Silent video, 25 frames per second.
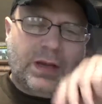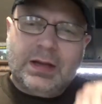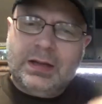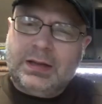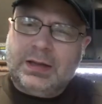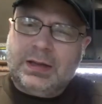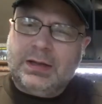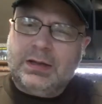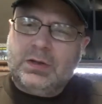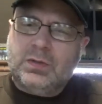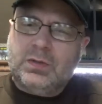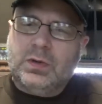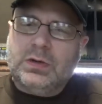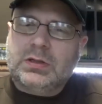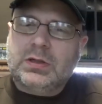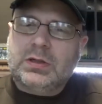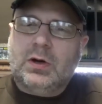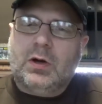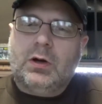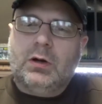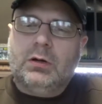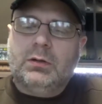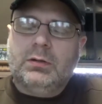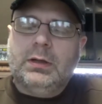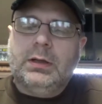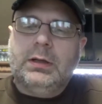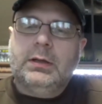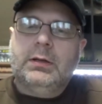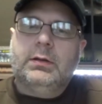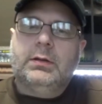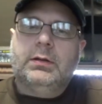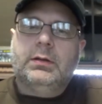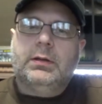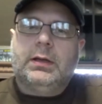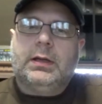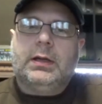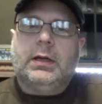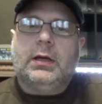I think that's what it's called,
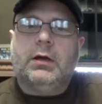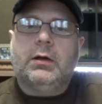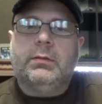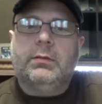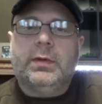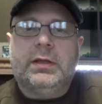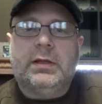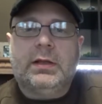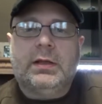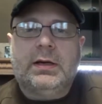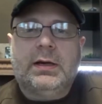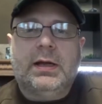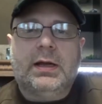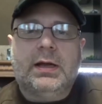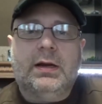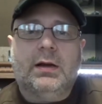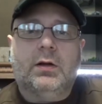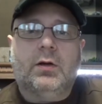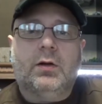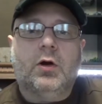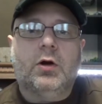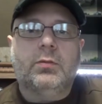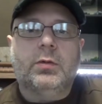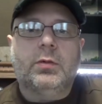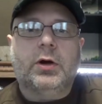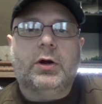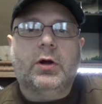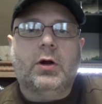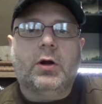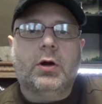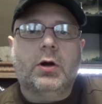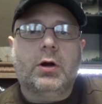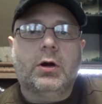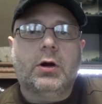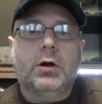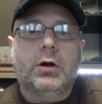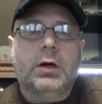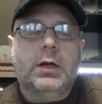and then he had an armored
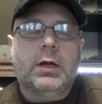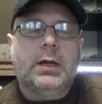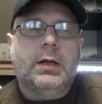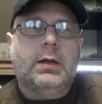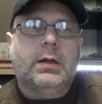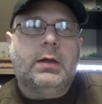car.